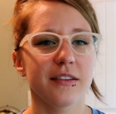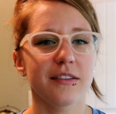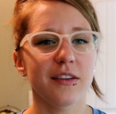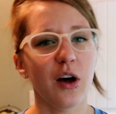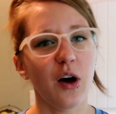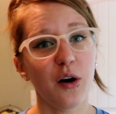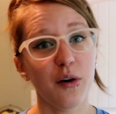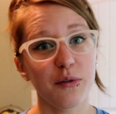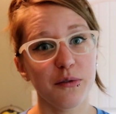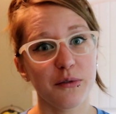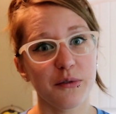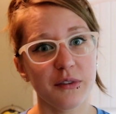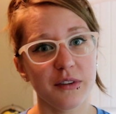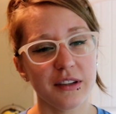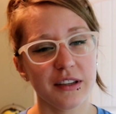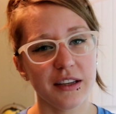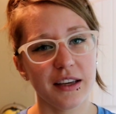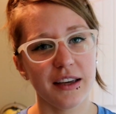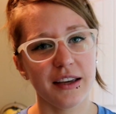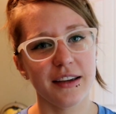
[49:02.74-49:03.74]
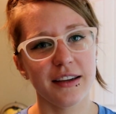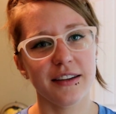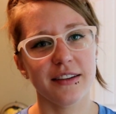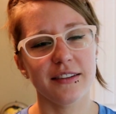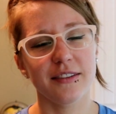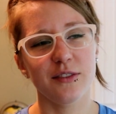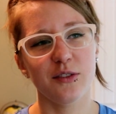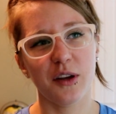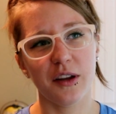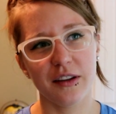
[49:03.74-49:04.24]
soft
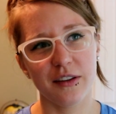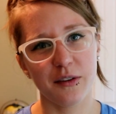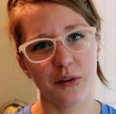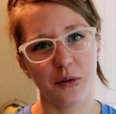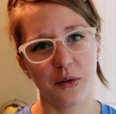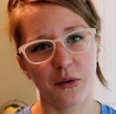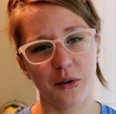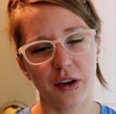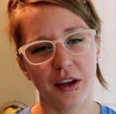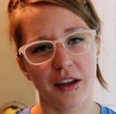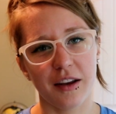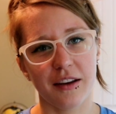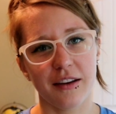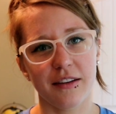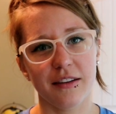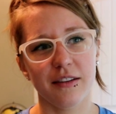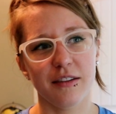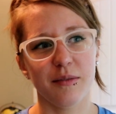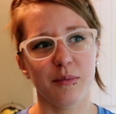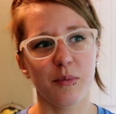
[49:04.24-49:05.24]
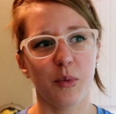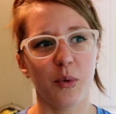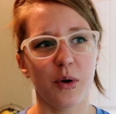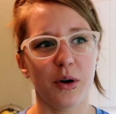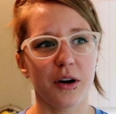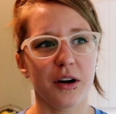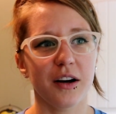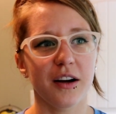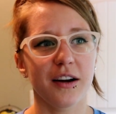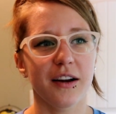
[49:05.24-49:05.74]
and gentle and
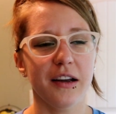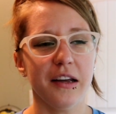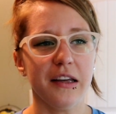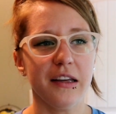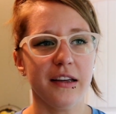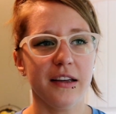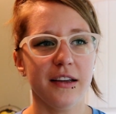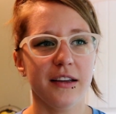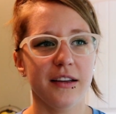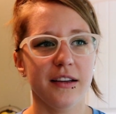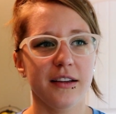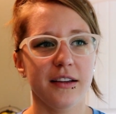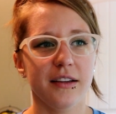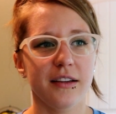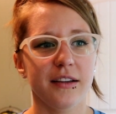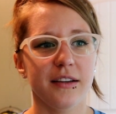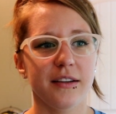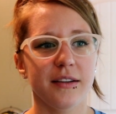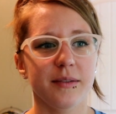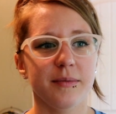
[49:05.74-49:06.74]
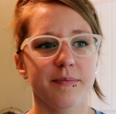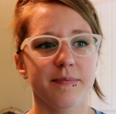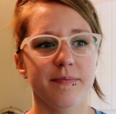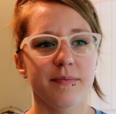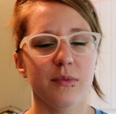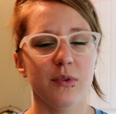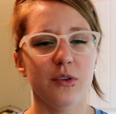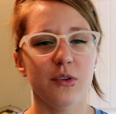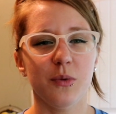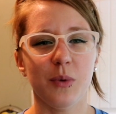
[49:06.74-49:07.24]
more
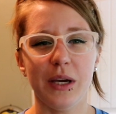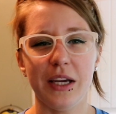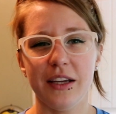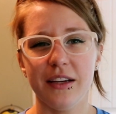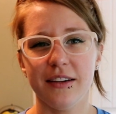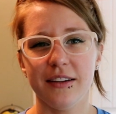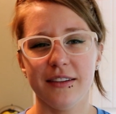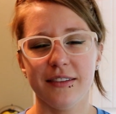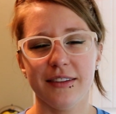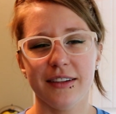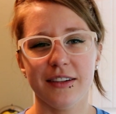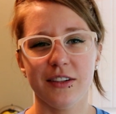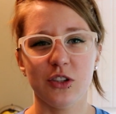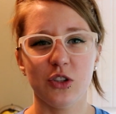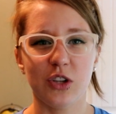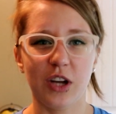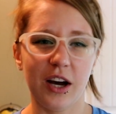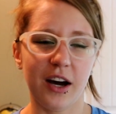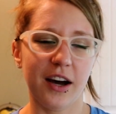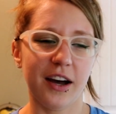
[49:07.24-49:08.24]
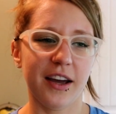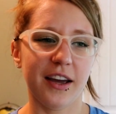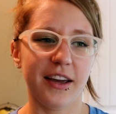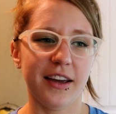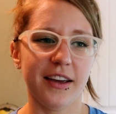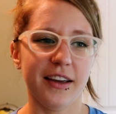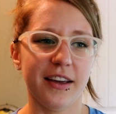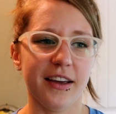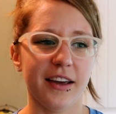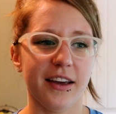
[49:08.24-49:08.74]
sweet and
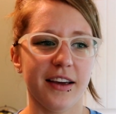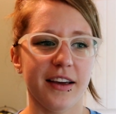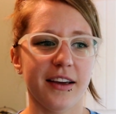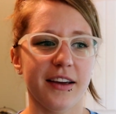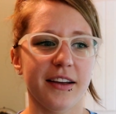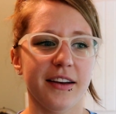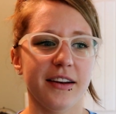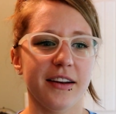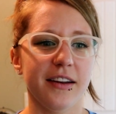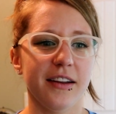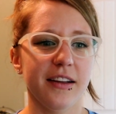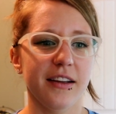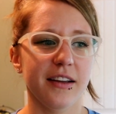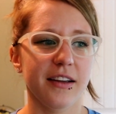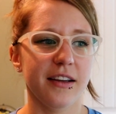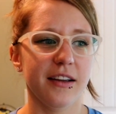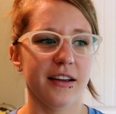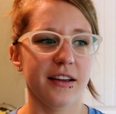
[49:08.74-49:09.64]
shy, and